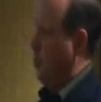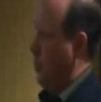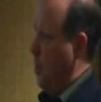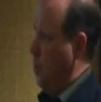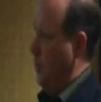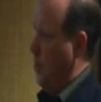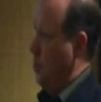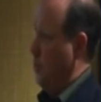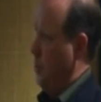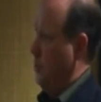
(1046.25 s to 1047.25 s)
DeMarco
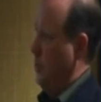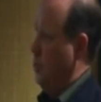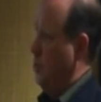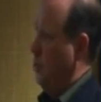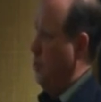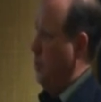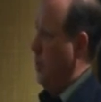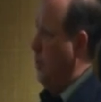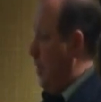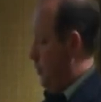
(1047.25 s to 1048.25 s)
mentioned once about
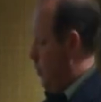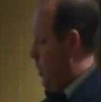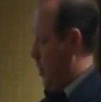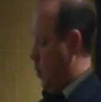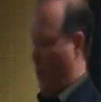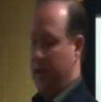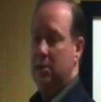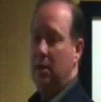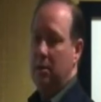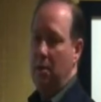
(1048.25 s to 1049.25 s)
surgery. Even when you get
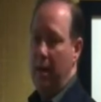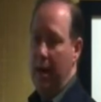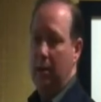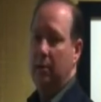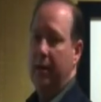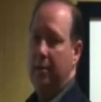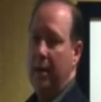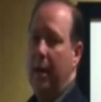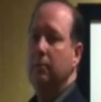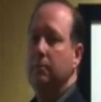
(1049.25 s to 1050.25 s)
wasting in the hand like
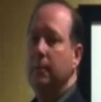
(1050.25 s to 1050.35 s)
that,